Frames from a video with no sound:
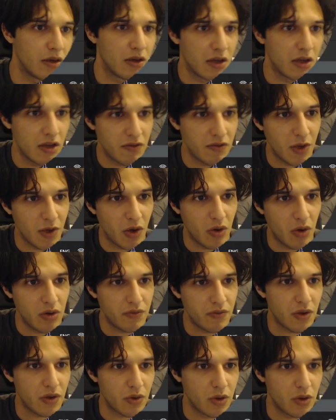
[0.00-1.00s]
give me all
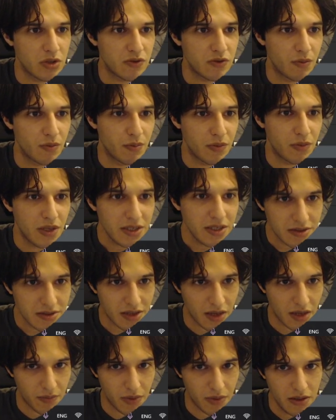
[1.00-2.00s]
of the rows from this
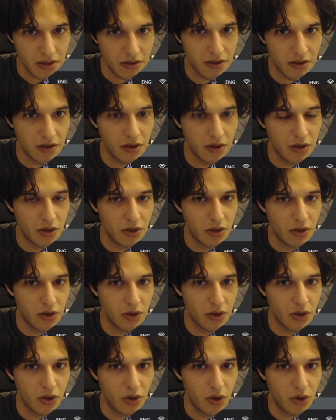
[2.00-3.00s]
table
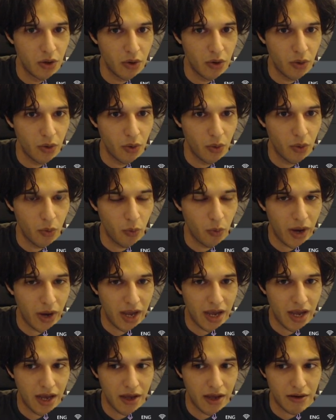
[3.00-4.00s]

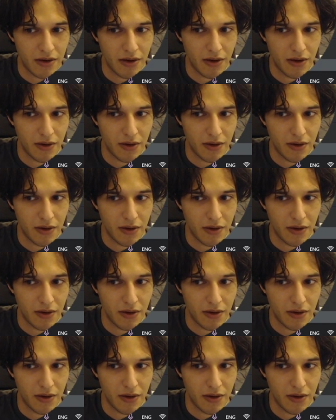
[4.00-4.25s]
where